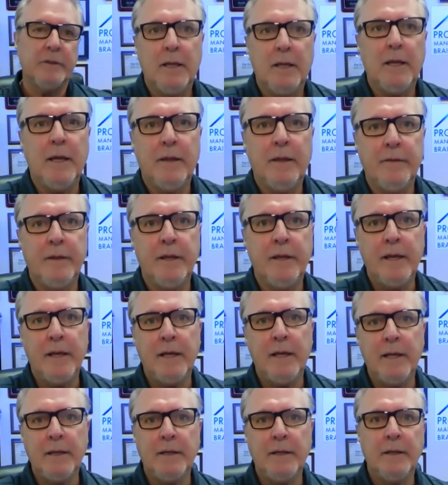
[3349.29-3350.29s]
And
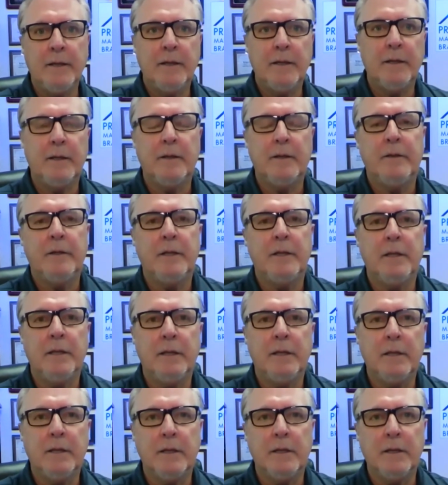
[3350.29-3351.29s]
then
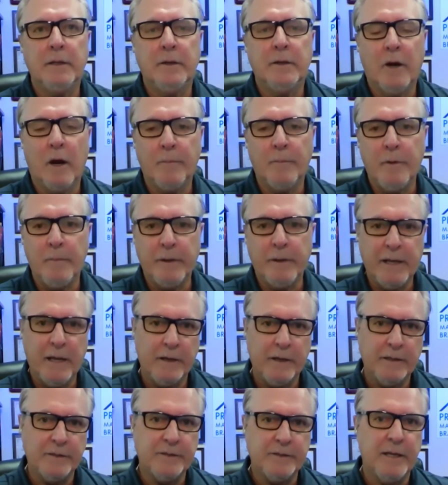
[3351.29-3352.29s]
the NARPM
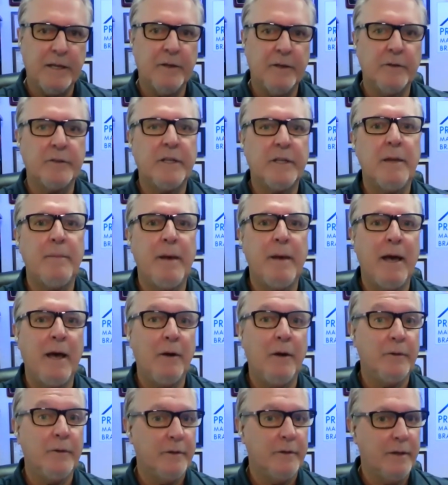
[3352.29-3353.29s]
accounting standards came
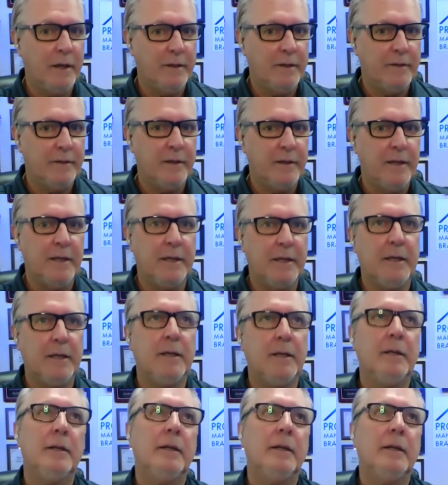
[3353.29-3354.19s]
out, I think,